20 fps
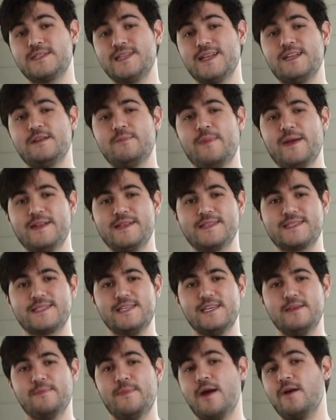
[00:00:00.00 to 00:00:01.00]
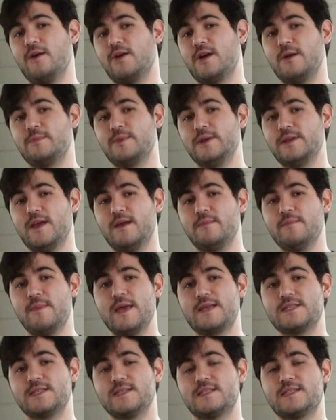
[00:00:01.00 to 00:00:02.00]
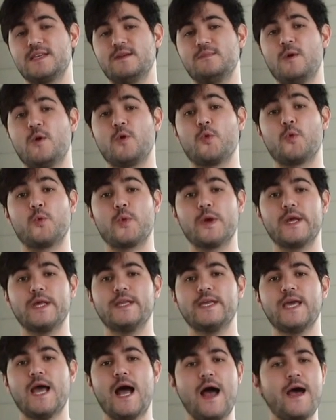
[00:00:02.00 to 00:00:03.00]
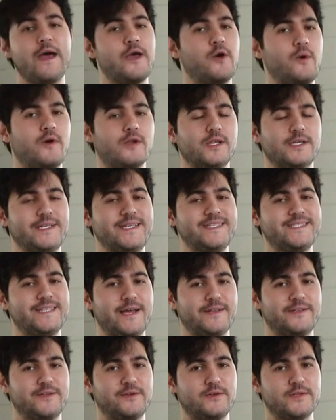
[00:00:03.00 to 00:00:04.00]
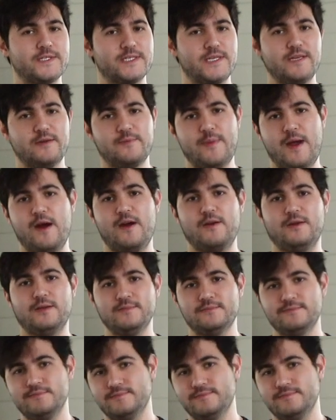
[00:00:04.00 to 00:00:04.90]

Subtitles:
is an independent ski apparel company that makes some really high quality technical ski apparel.